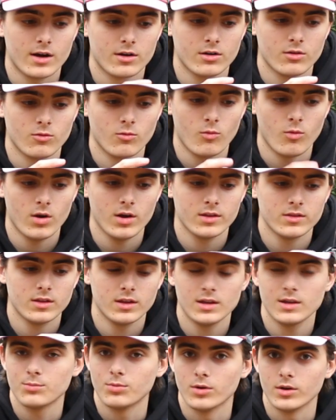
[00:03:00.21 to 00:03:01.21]
don't know what
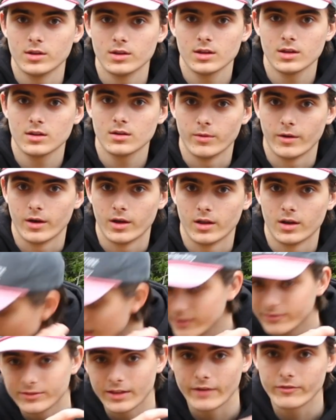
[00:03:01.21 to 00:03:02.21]
they put in it, but
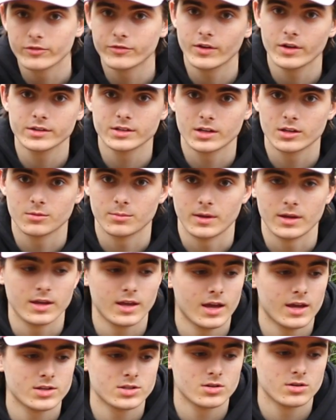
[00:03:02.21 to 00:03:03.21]
I've never felt another bait
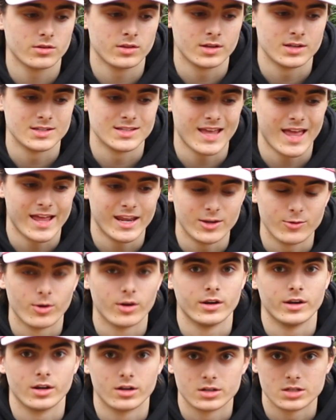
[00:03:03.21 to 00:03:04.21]
caster that is
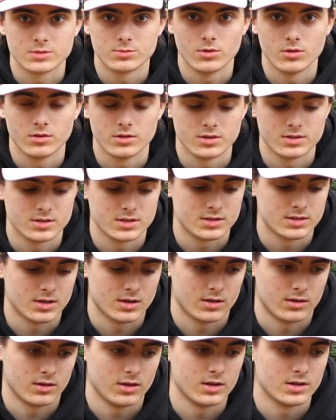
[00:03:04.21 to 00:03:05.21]
anywhere near as smooth as this
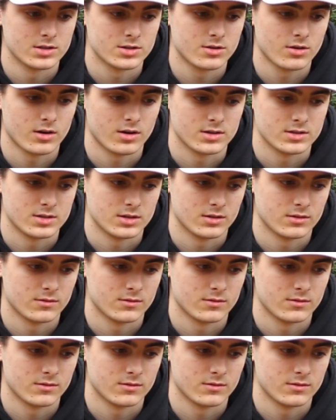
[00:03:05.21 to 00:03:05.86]
thing. It is crazy.